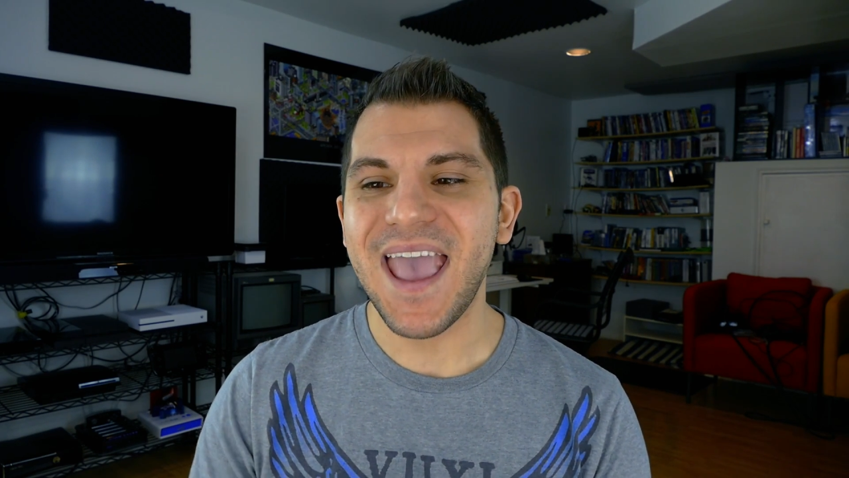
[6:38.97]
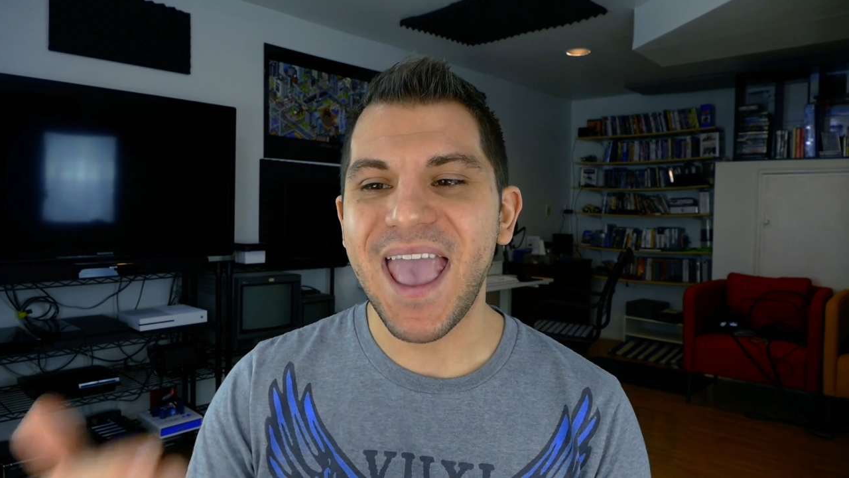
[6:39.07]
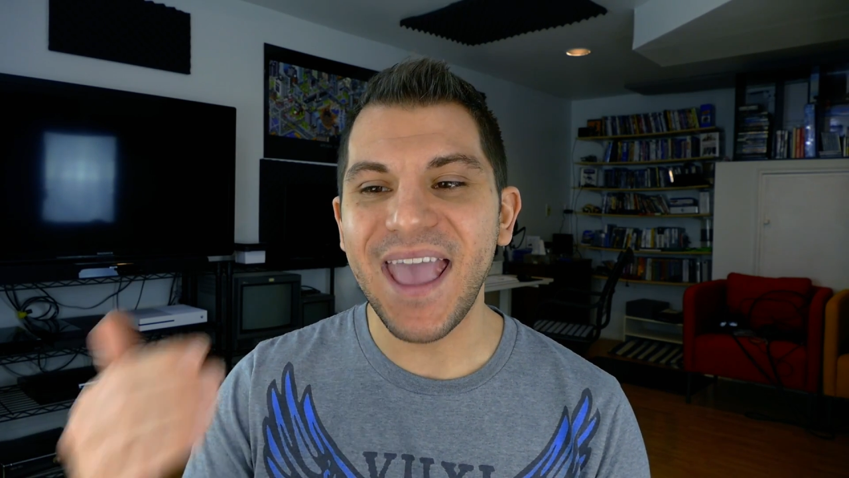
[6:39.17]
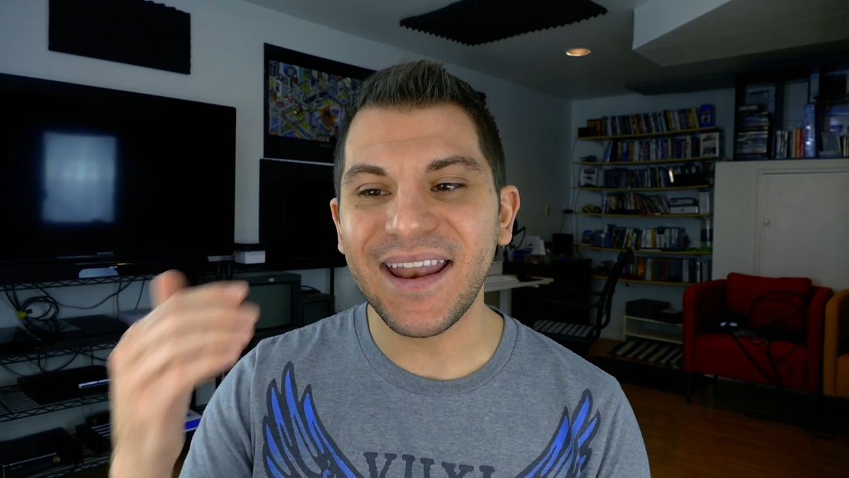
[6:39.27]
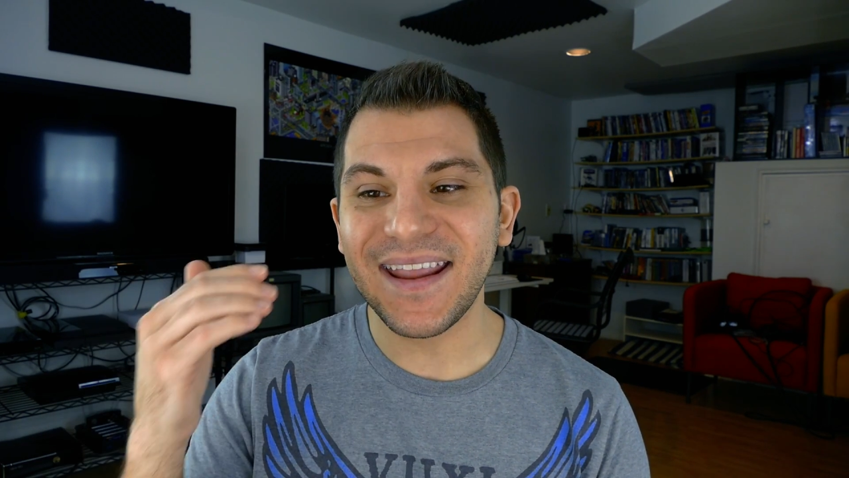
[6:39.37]

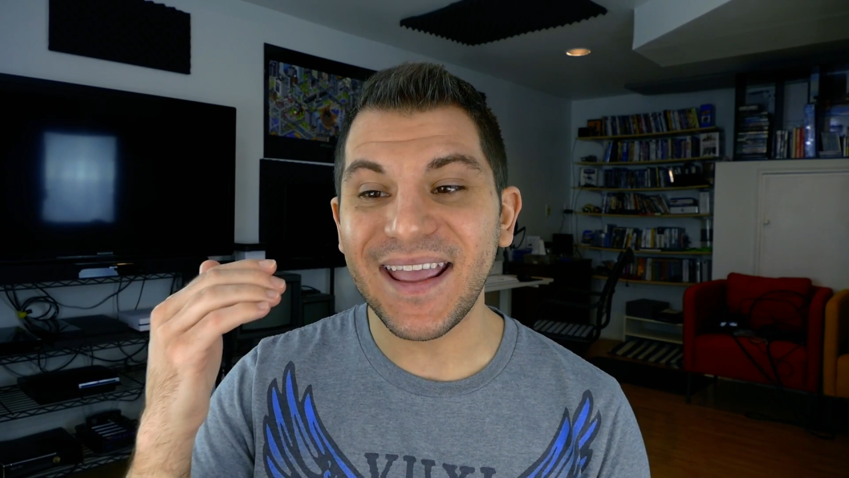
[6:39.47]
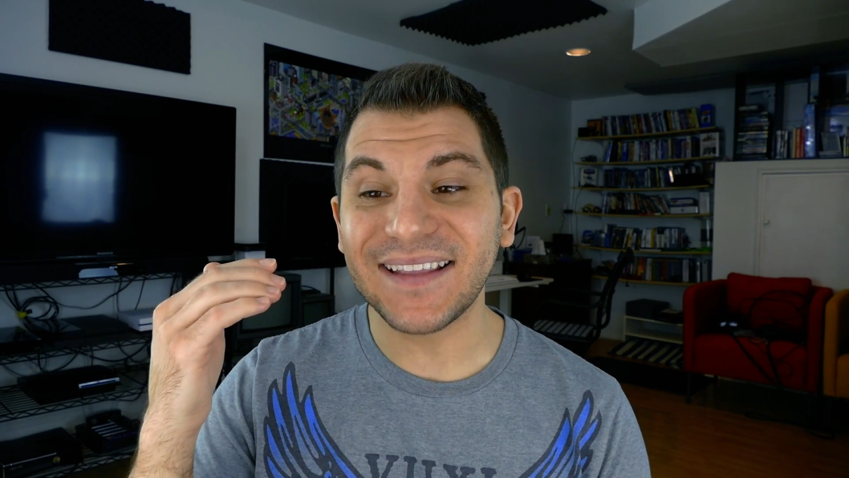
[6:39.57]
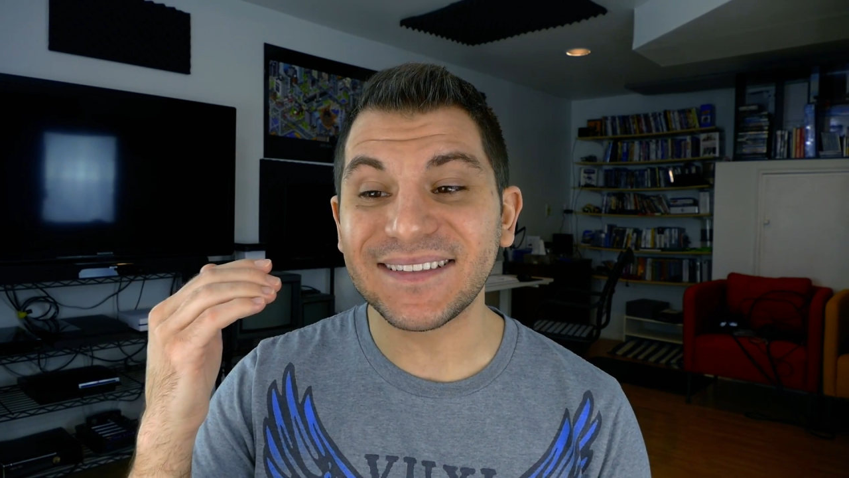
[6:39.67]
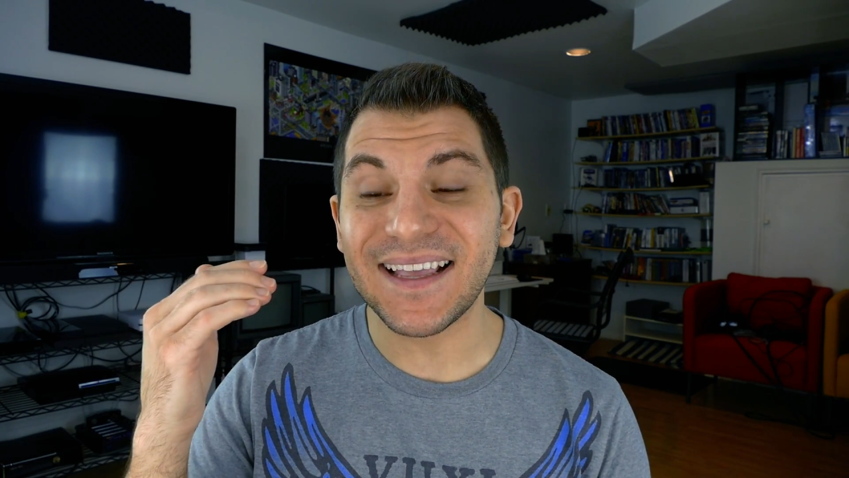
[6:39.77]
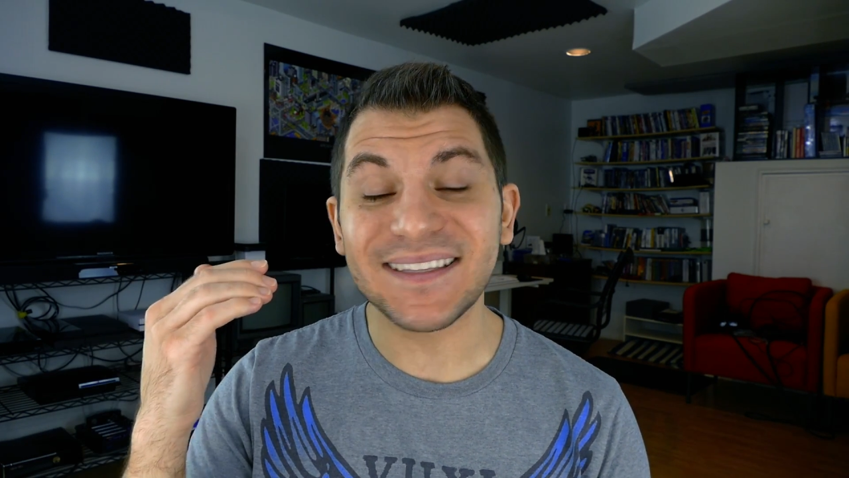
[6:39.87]
And
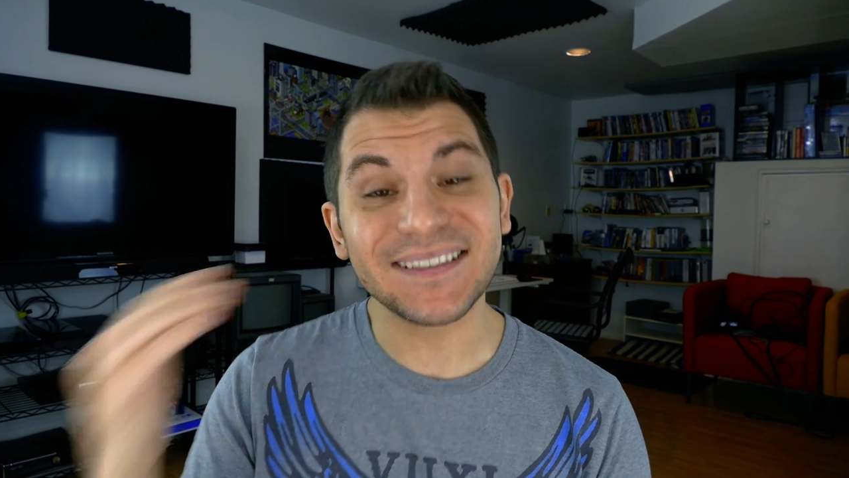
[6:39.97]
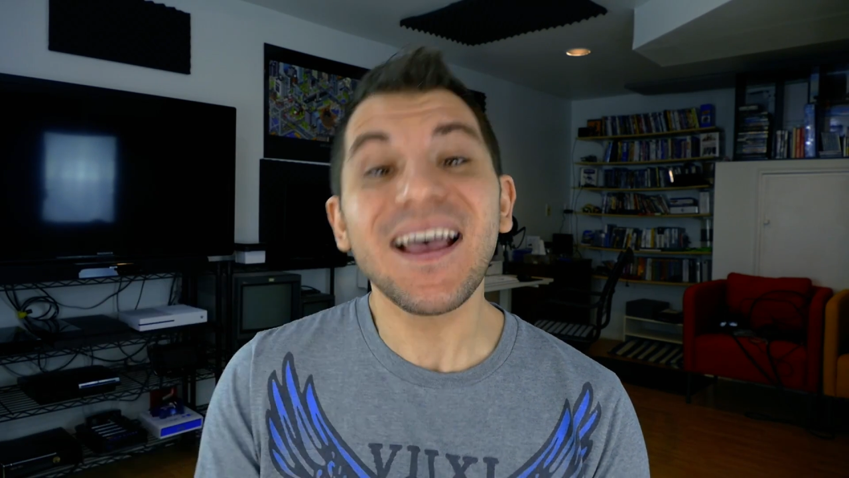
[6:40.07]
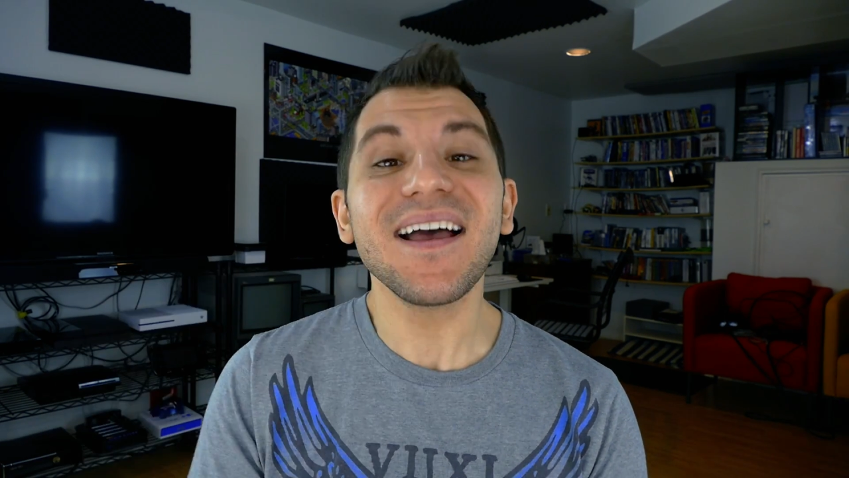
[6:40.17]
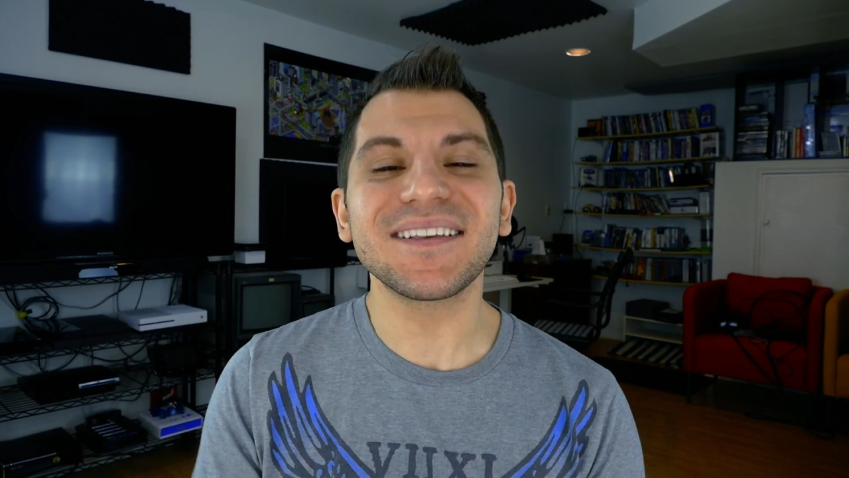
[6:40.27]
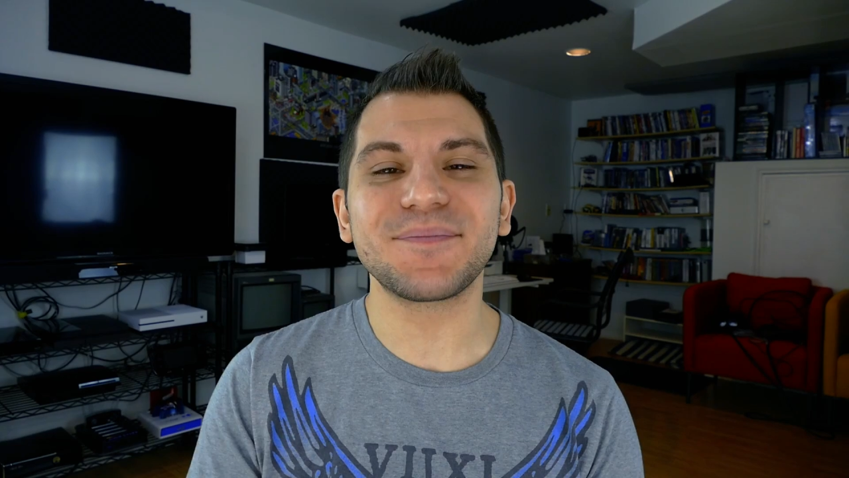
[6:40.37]
it
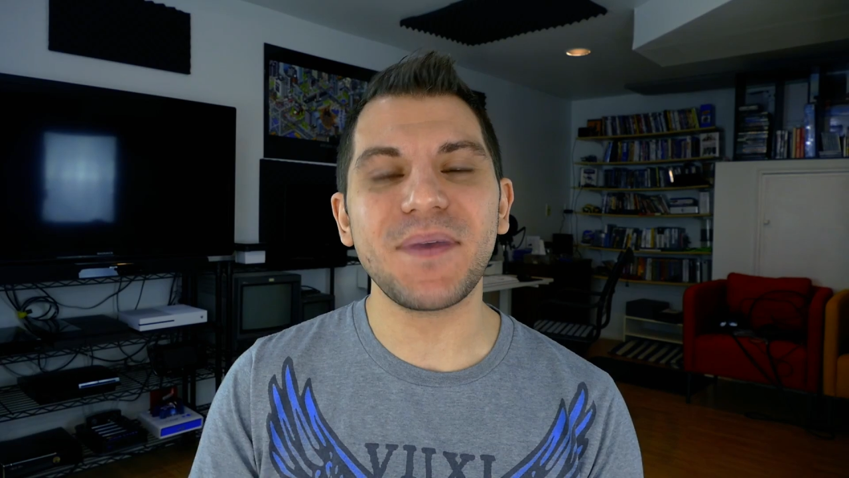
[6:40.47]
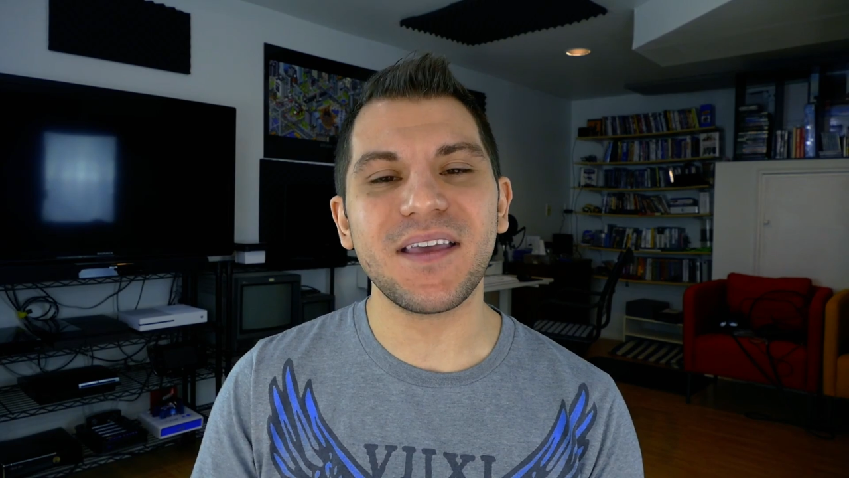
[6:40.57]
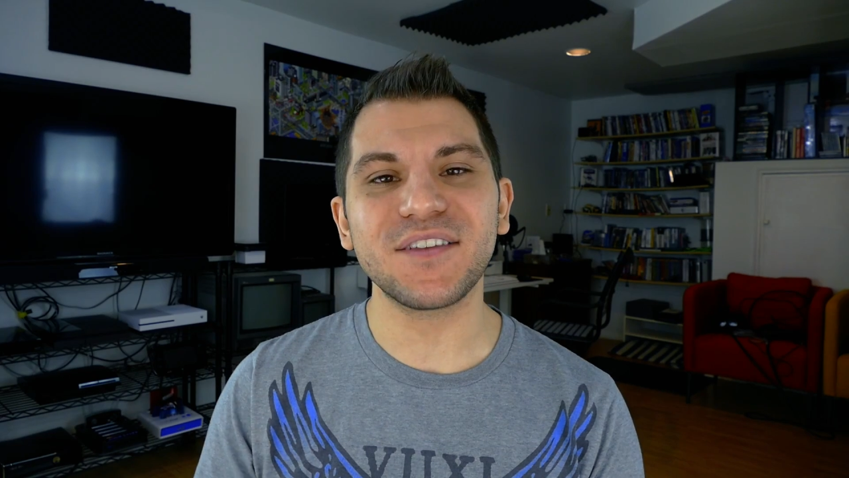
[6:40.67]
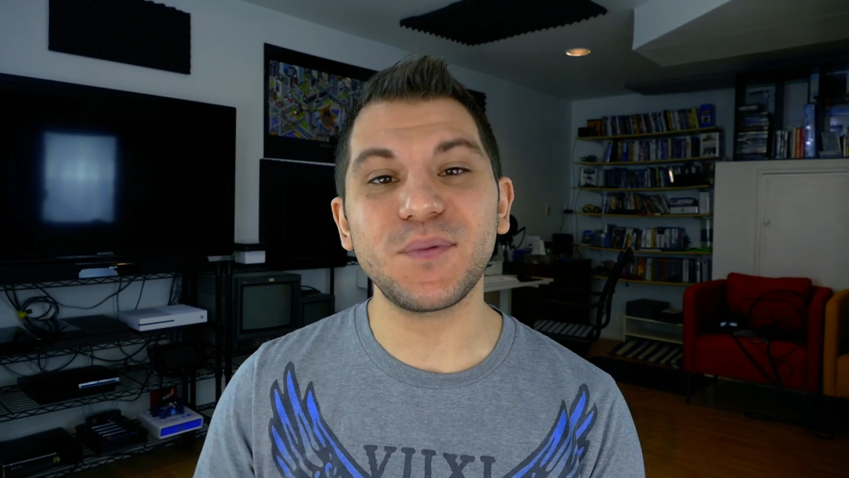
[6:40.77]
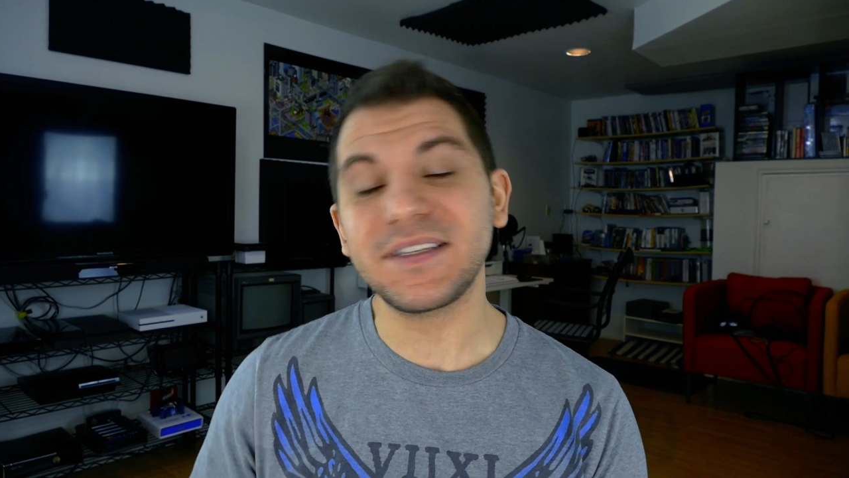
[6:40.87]
sucks
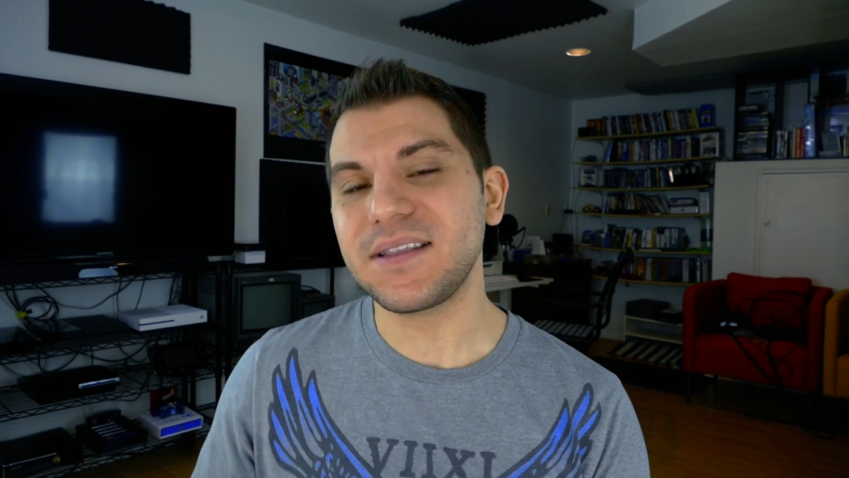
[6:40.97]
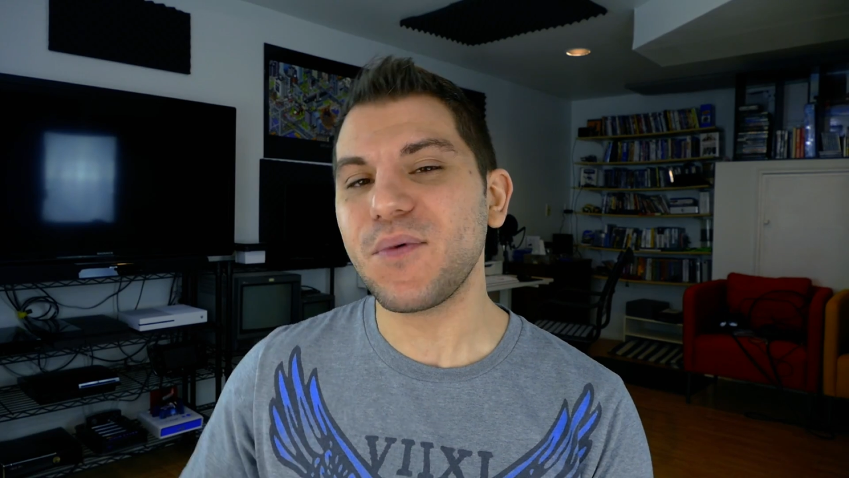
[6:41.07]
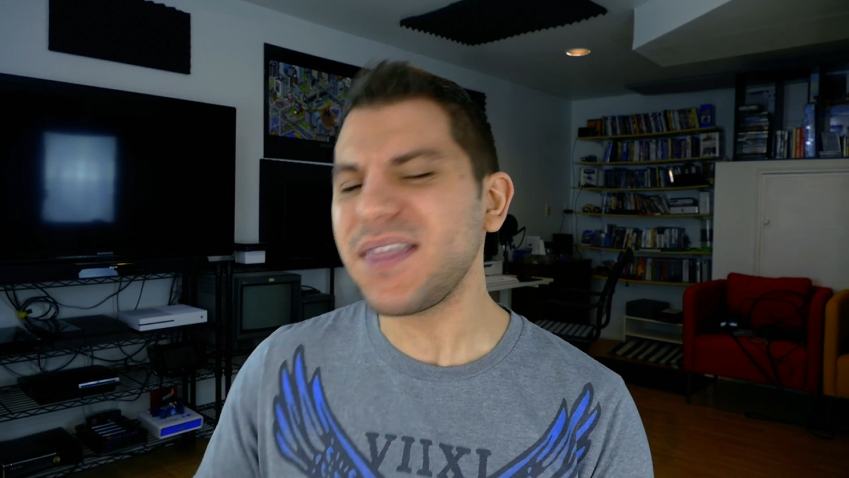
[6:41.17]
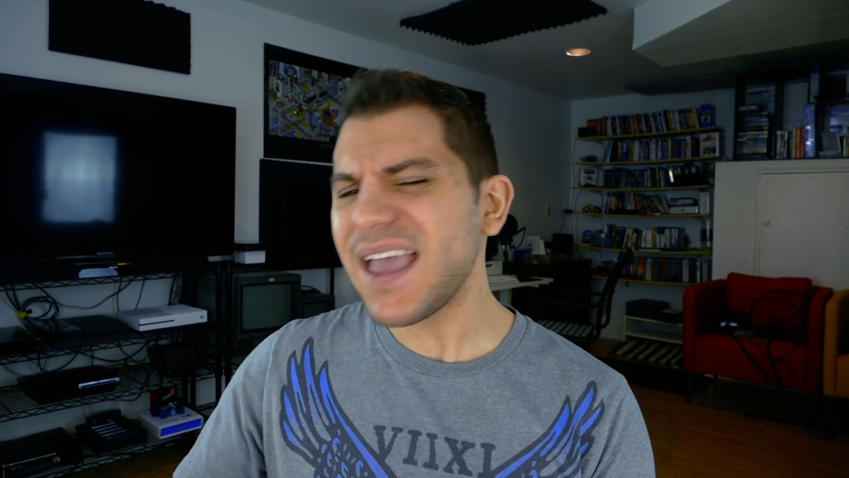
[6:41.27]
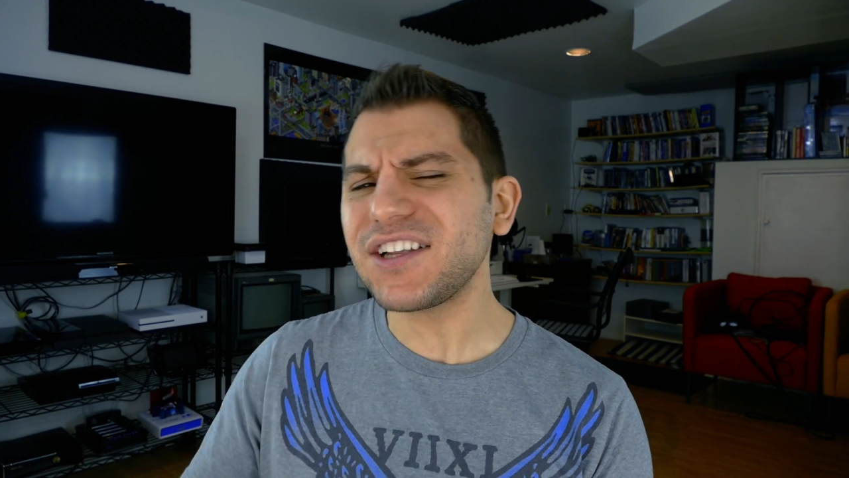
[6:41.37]
because with the